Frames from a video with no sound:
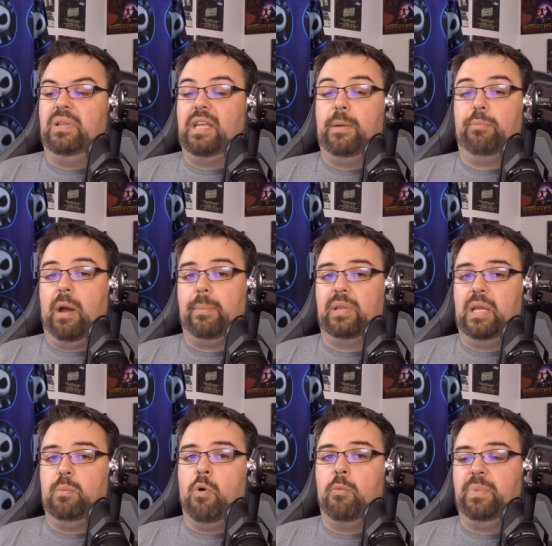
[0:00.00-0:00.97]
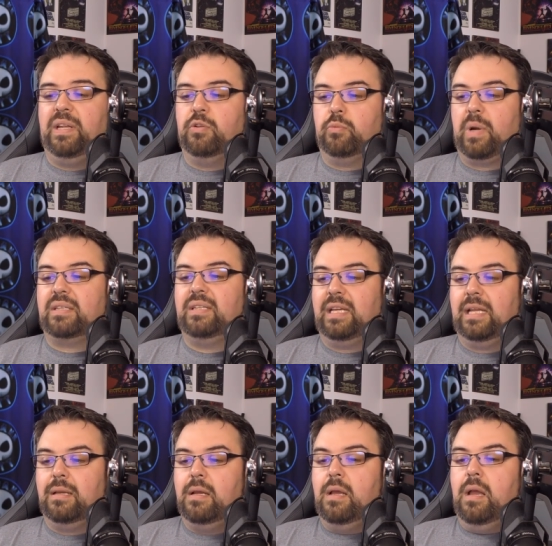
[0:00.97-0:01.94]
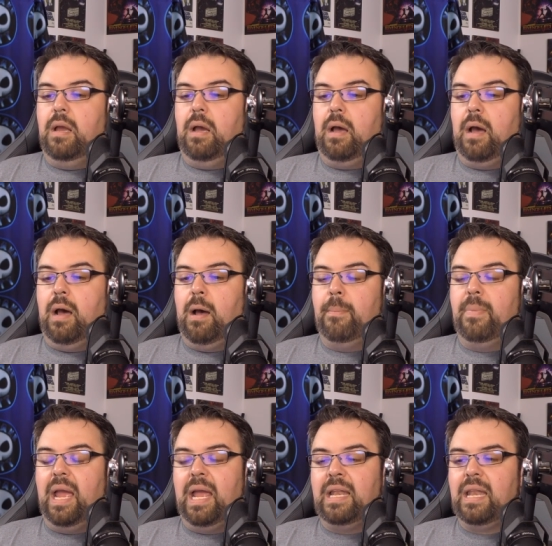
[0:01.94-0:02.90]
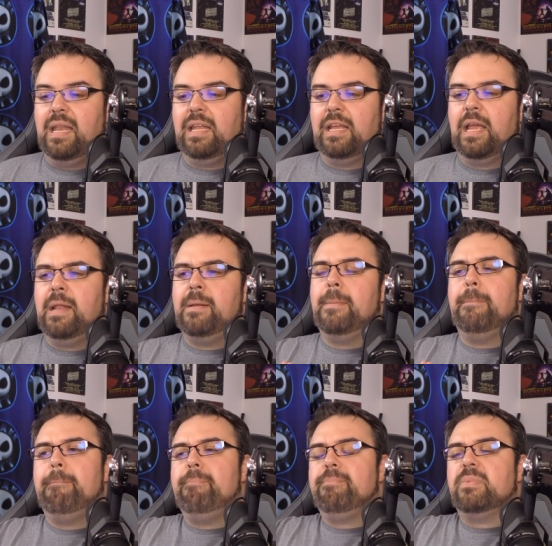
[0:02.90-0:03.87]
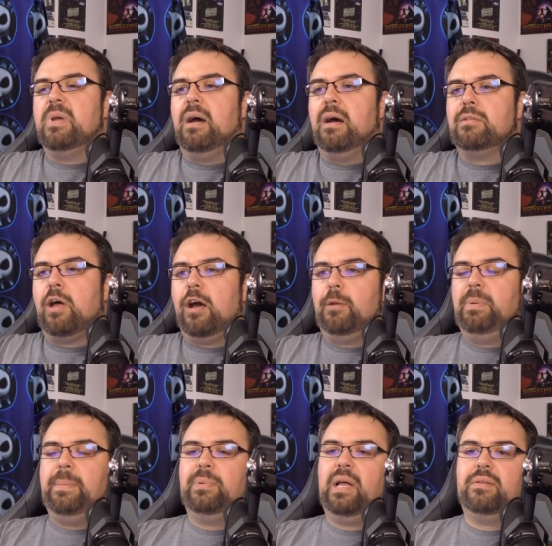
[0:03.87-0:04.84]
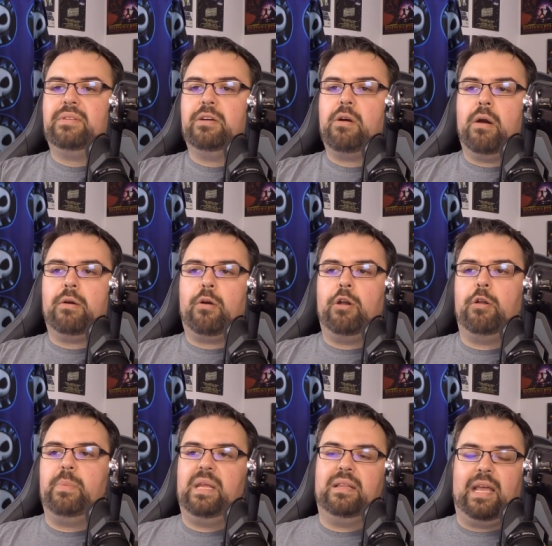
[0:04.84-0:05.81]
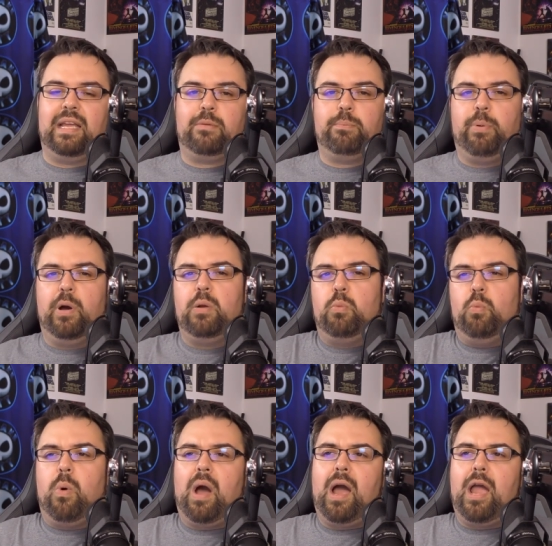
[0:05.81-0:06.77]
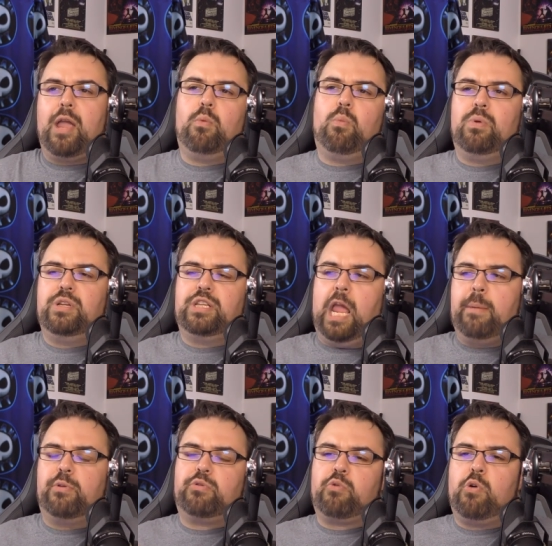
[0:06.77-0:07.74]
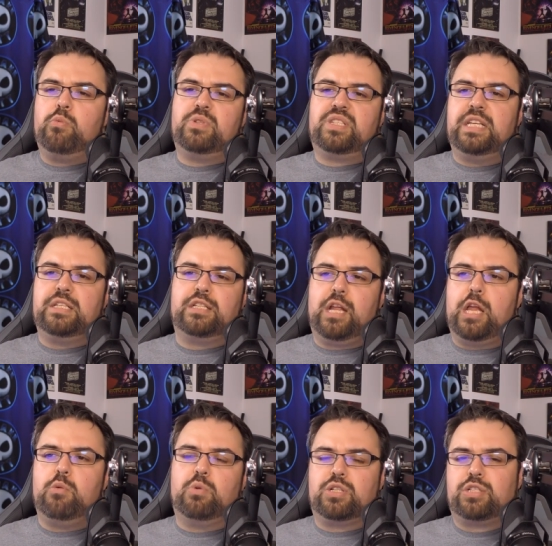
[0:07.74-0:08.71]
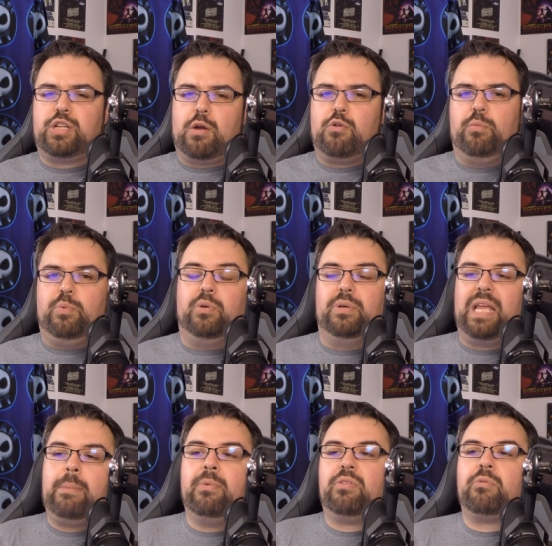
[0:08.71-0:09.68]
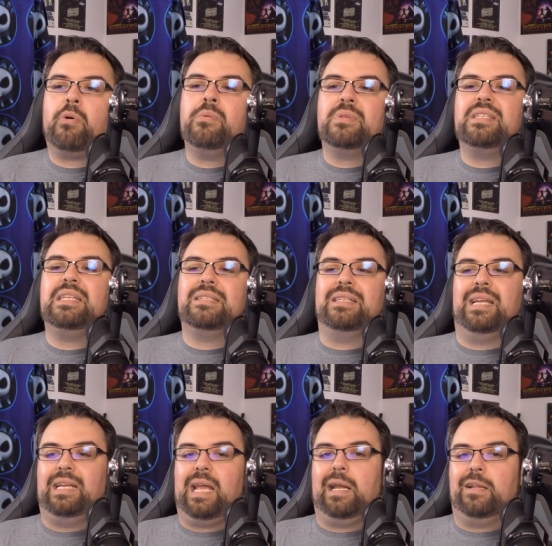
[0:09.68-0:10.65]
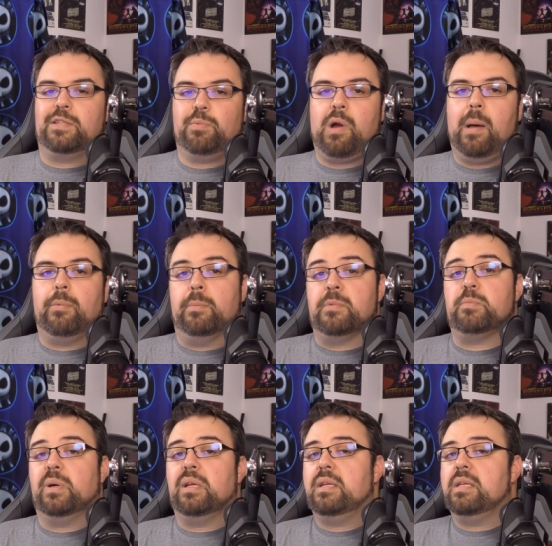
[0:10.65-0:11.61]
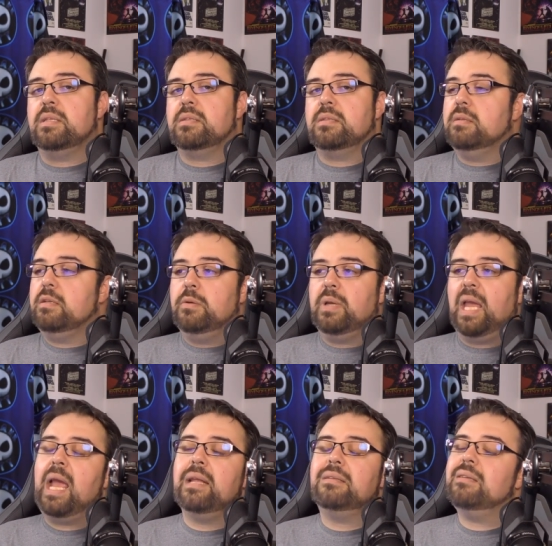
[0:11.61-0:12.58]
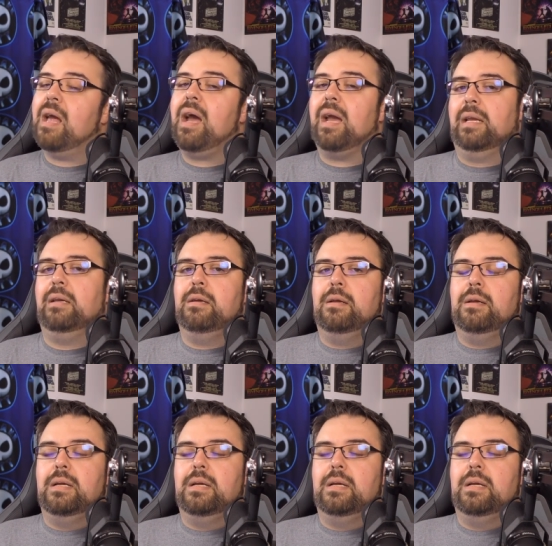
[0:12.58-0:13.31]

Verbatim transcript: but they probably won't be directing it. Um, and and a lot of people out there are going to be like, but why? Game of Thrones season eight was terrible. Game of Thrones season eight had its problems, but it, you can't deny